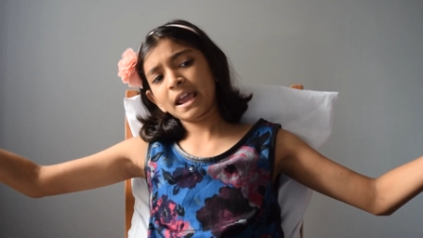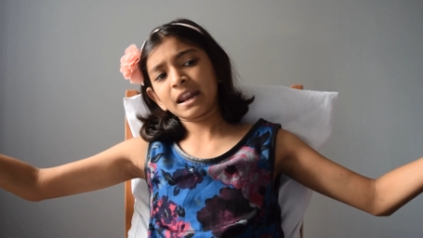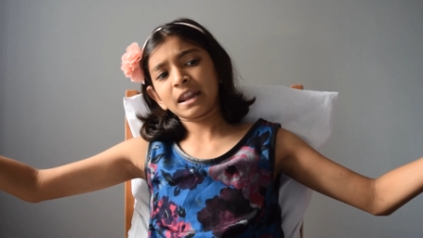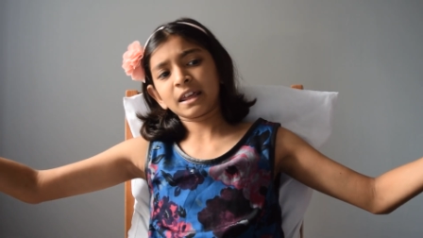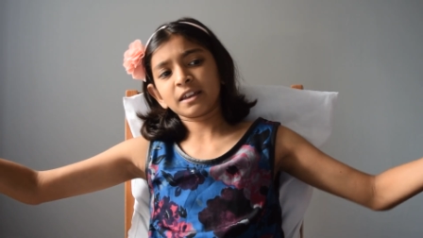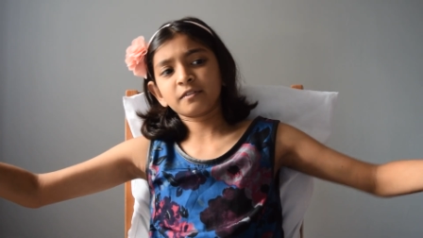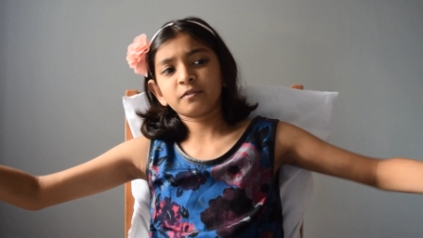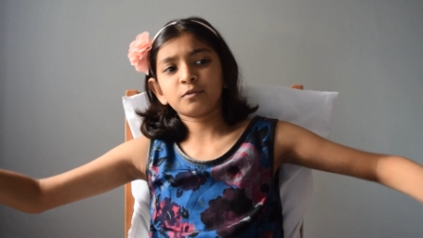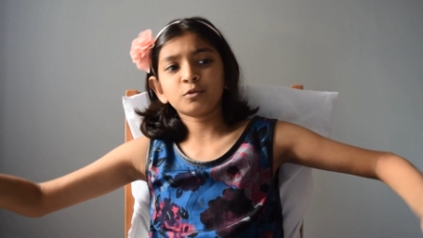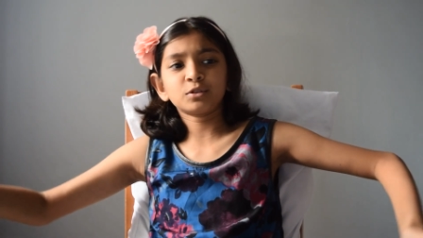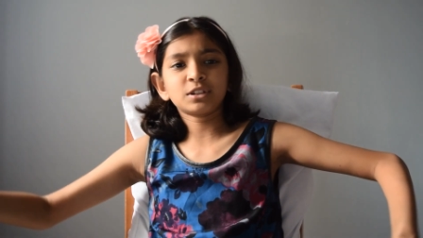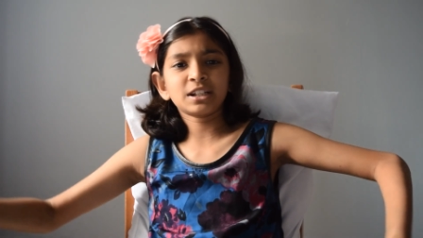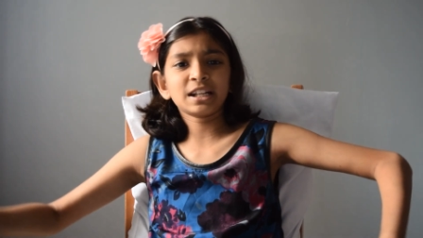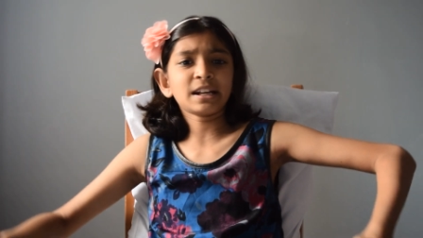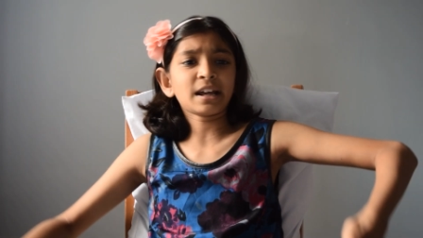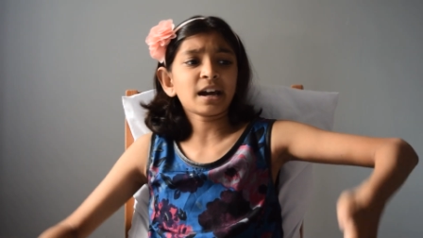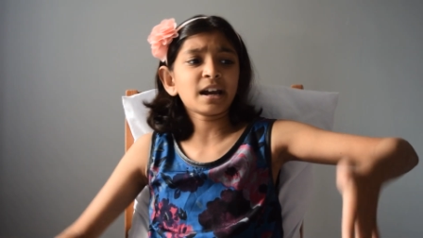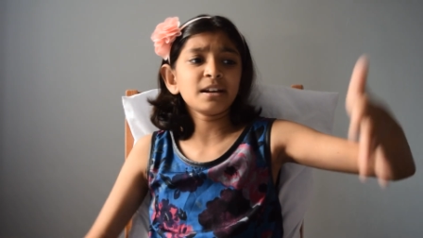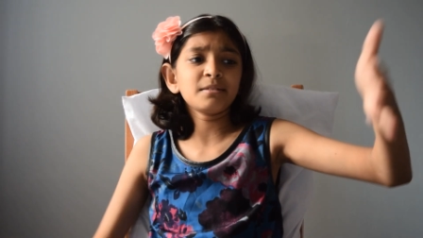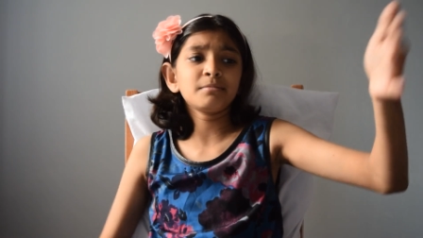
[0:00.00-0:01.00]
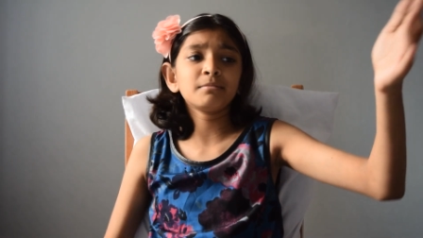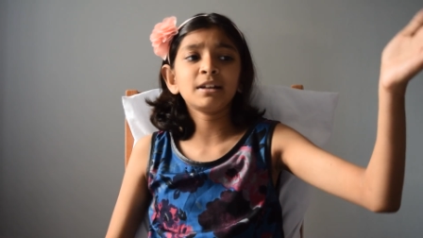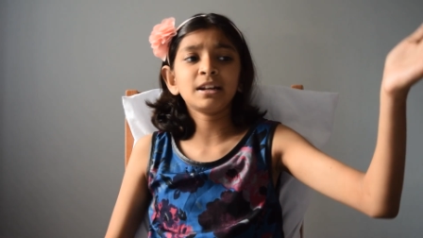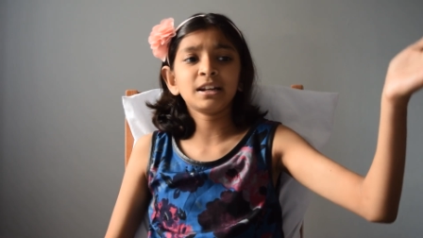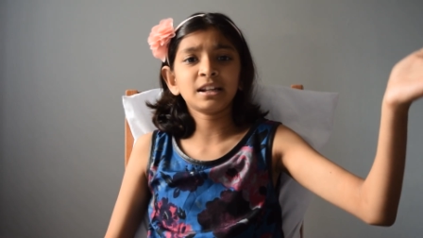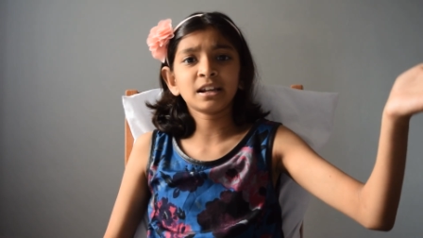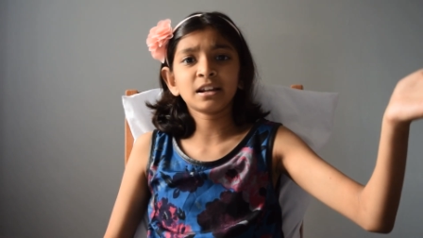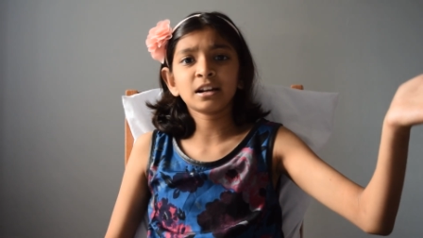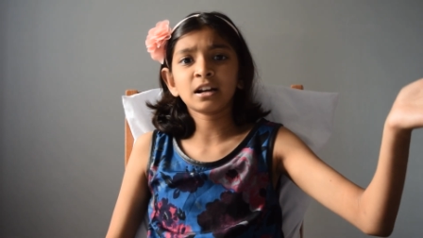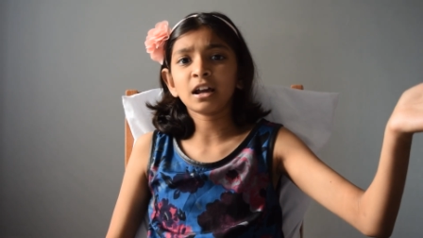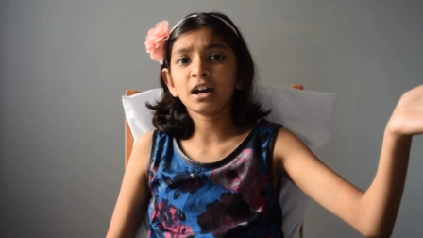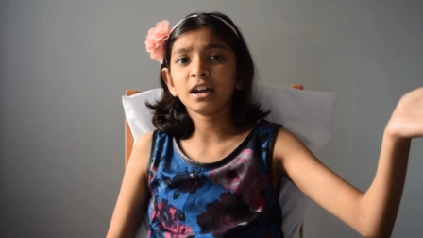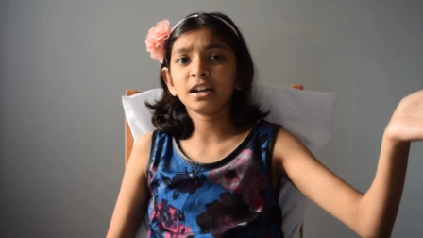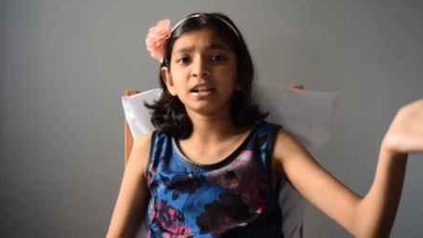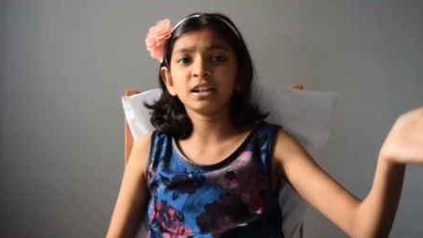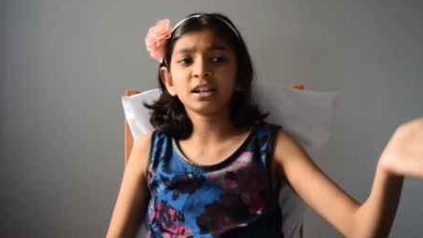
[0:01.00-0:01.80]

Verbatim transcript: like 49 million light